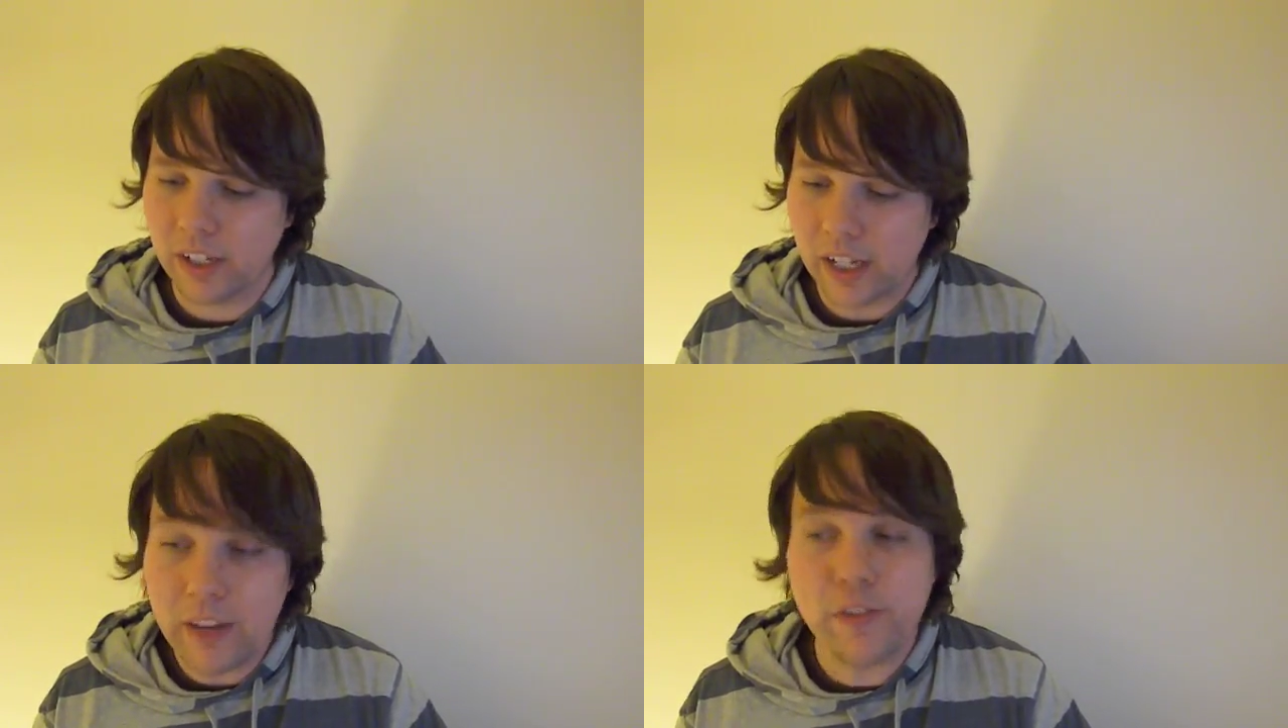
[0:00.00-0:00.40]

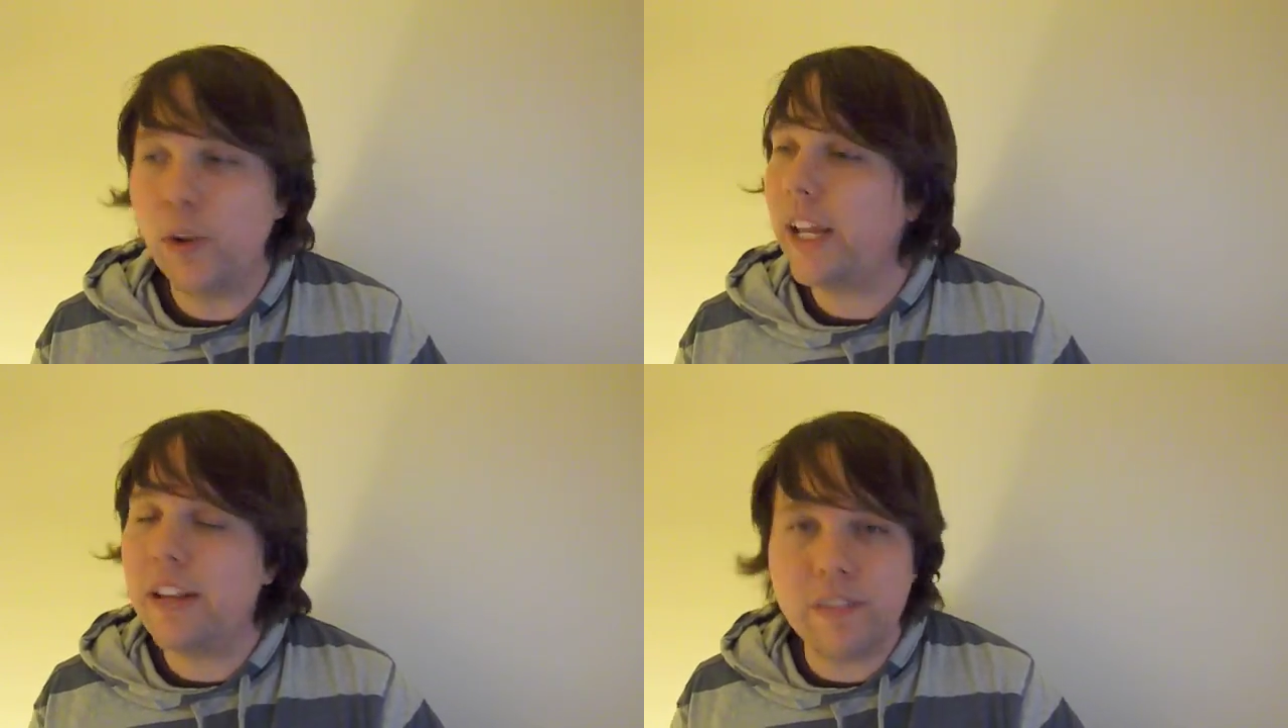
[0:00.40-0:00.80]
if
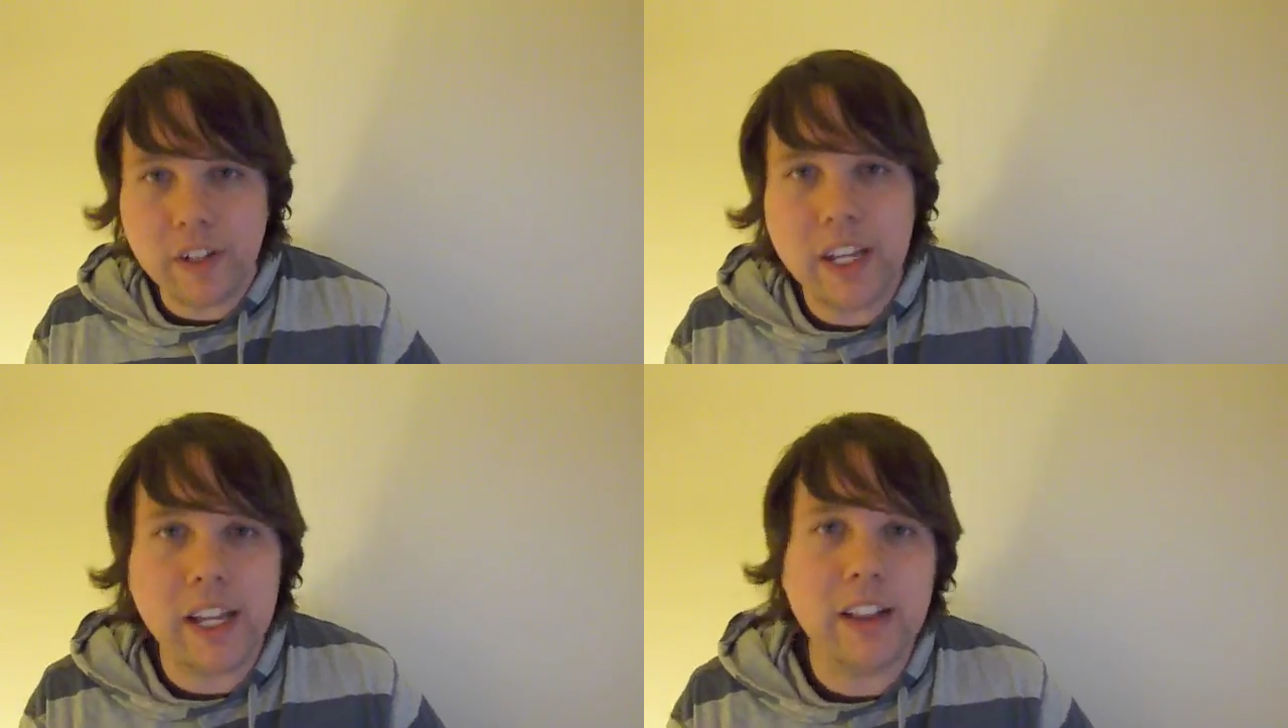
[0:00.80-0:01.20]
not
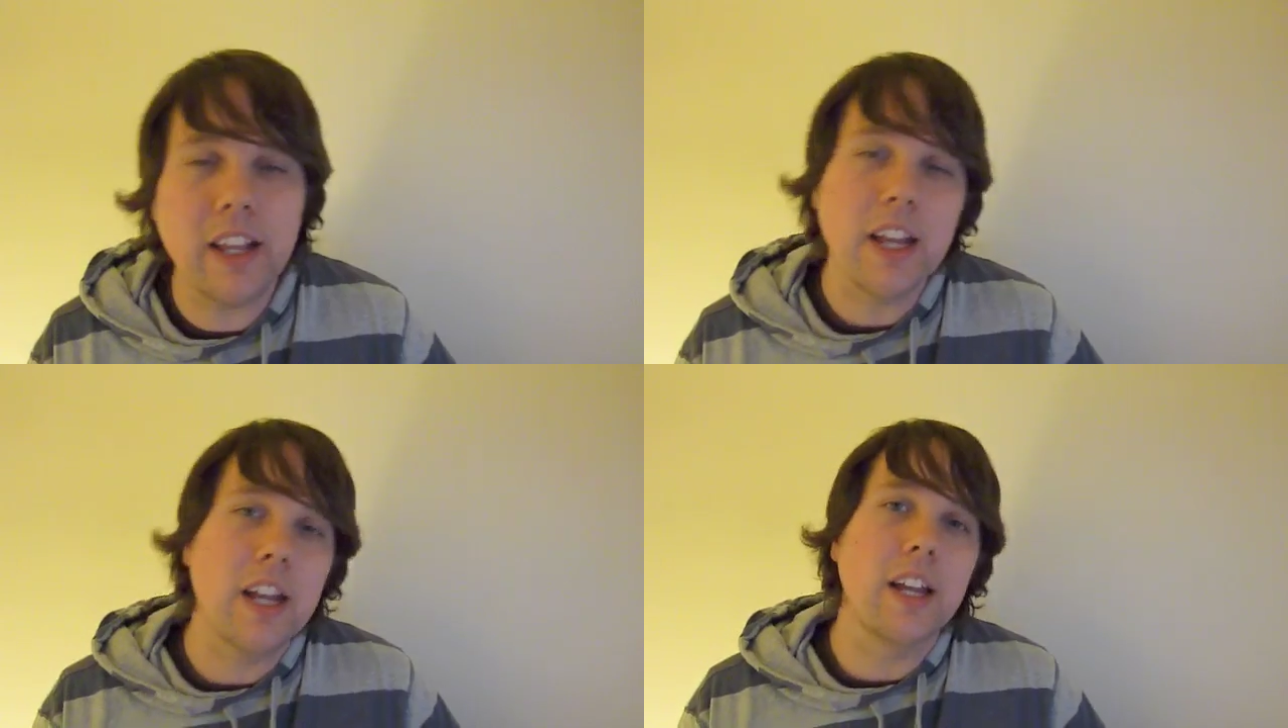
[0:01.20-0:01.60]
even in
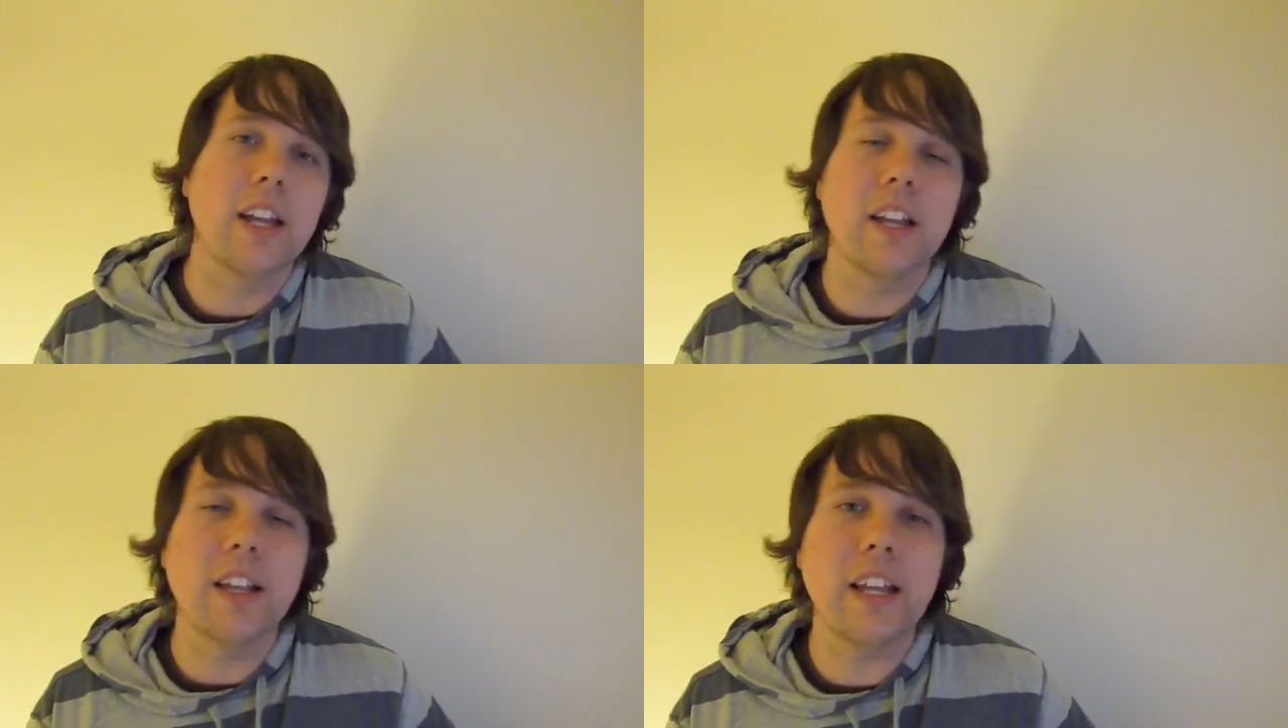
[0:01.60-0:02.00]

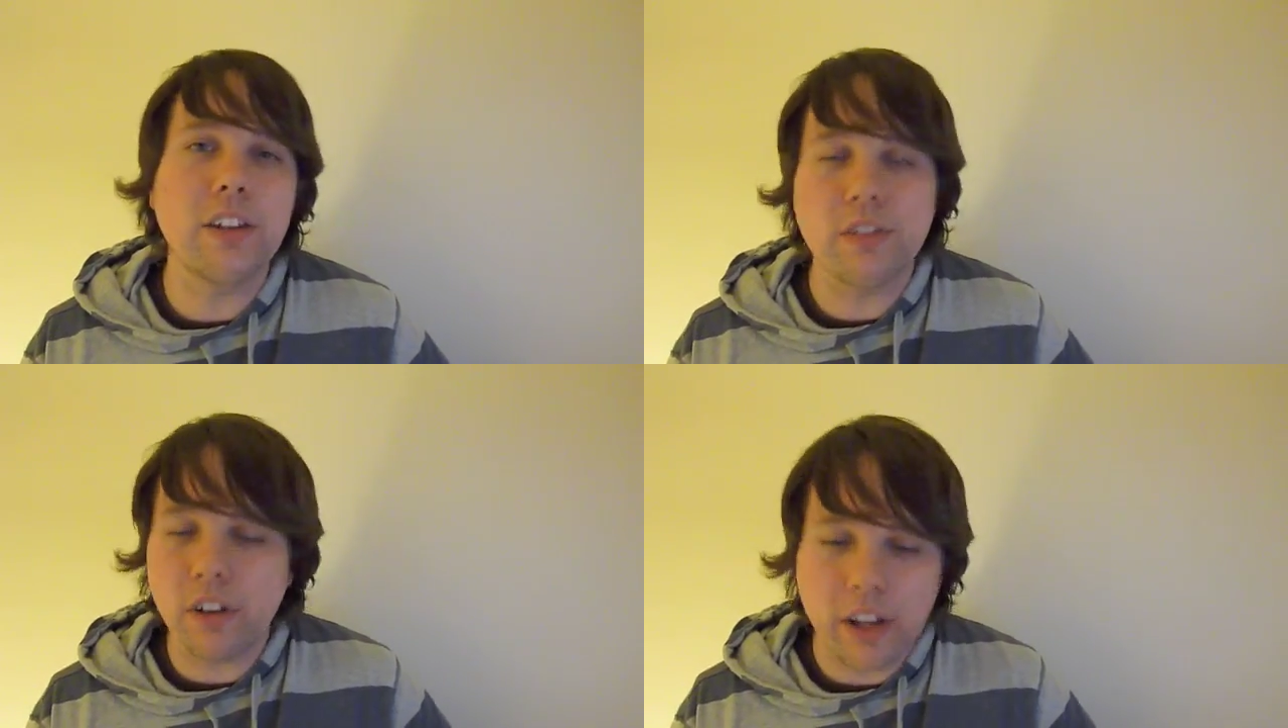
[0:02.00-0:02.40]
the
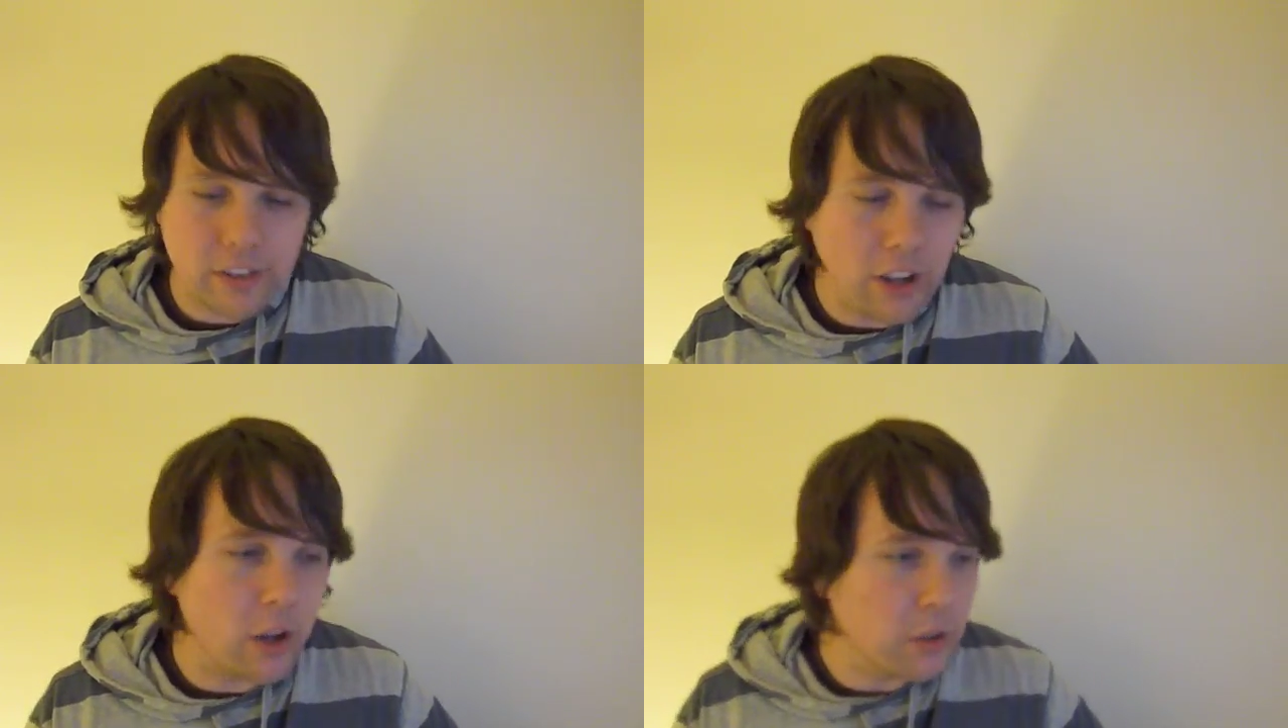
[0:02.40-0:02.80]

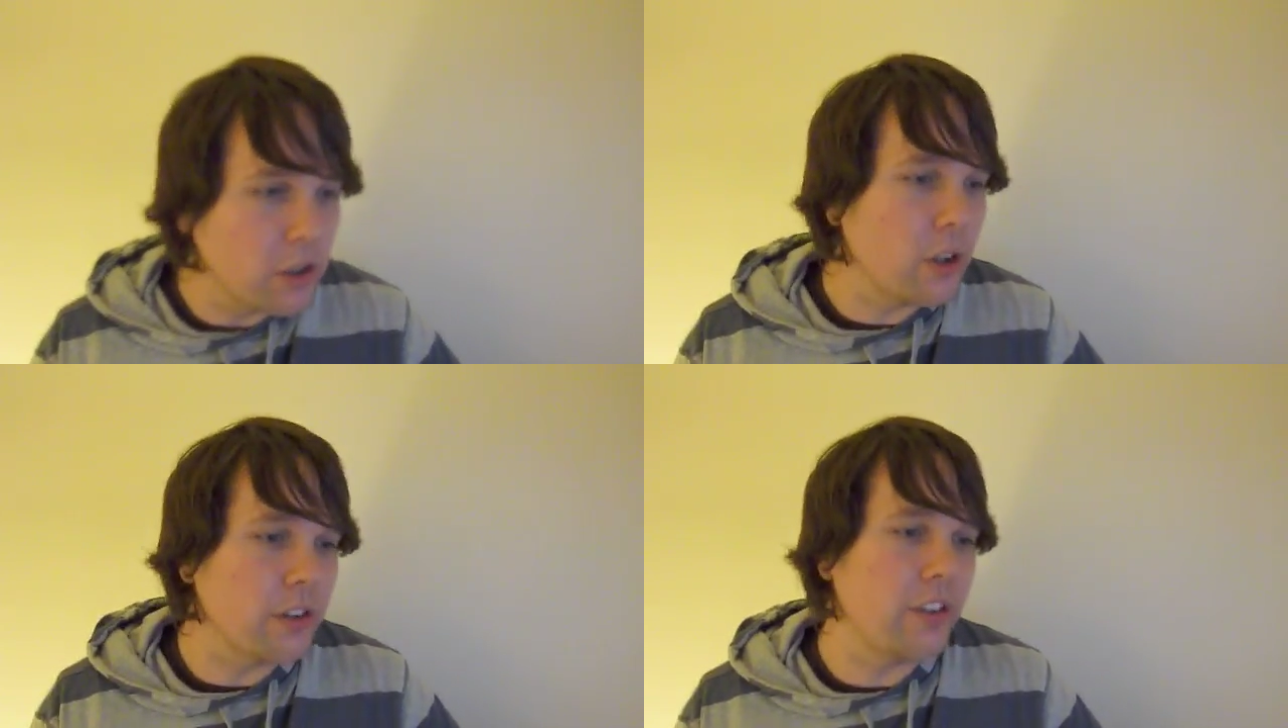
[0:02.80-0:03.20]
Israelites' own
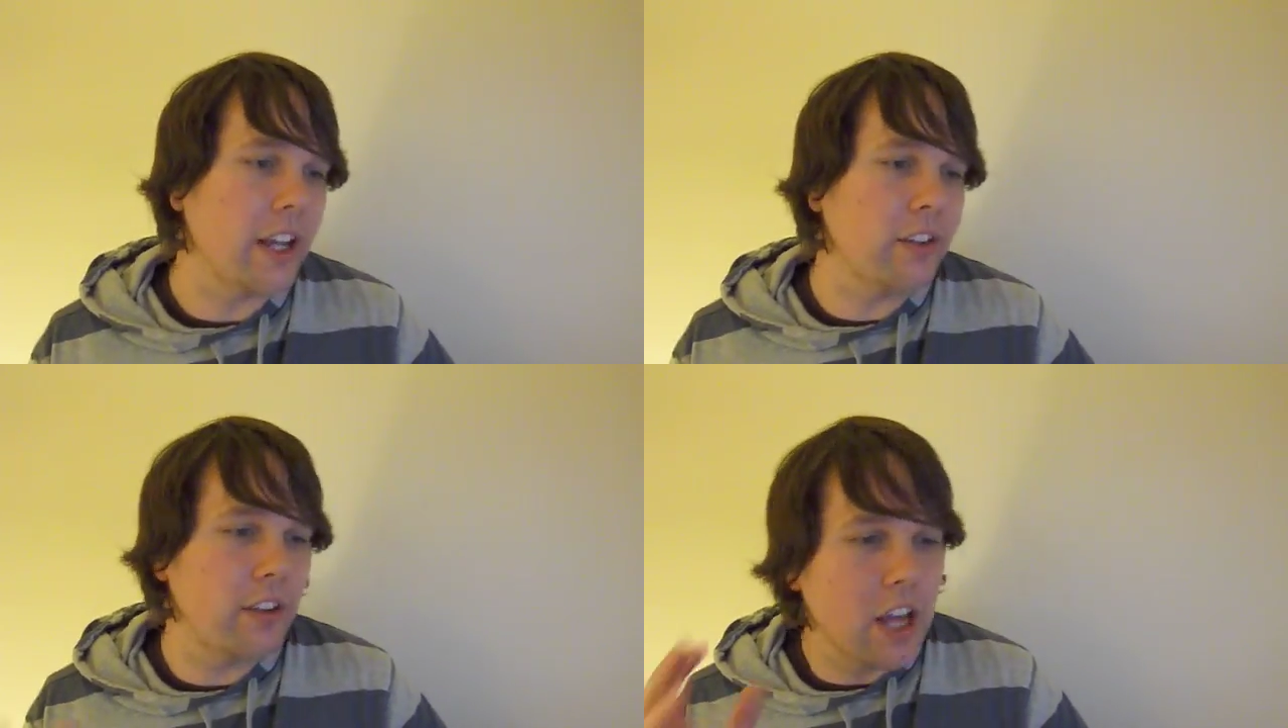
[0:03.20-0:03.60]

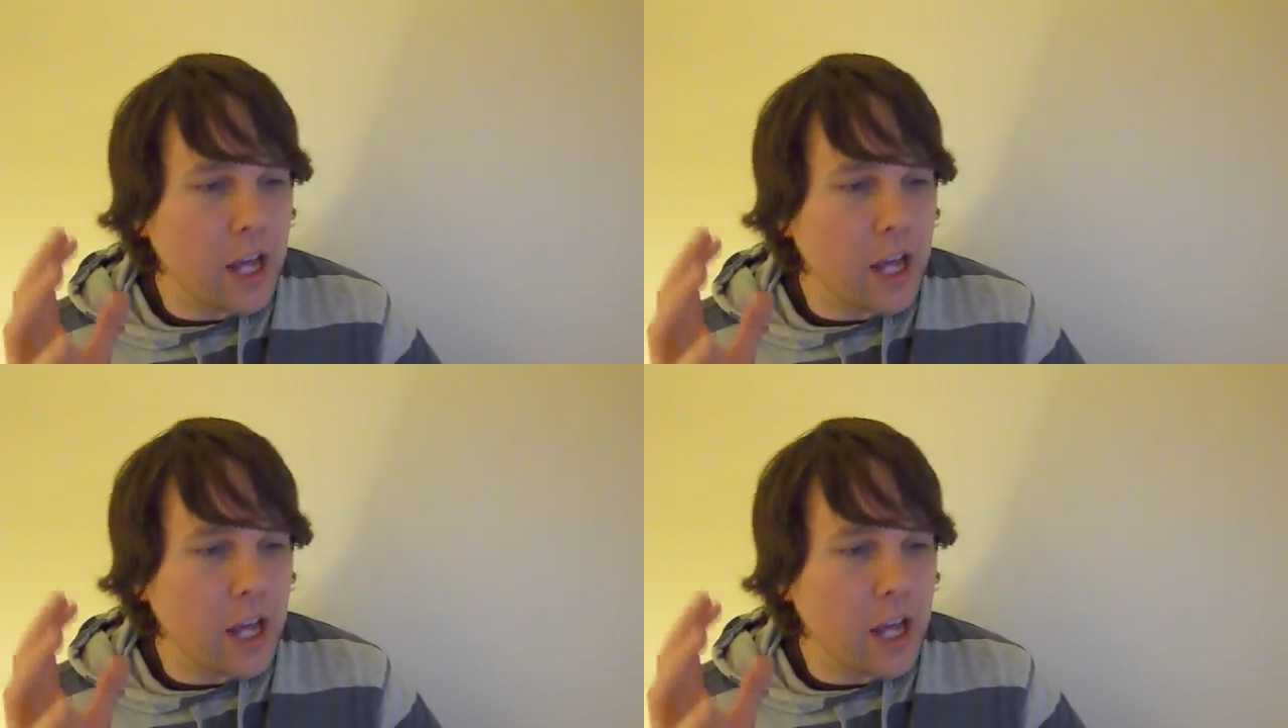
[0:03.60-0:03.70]
context.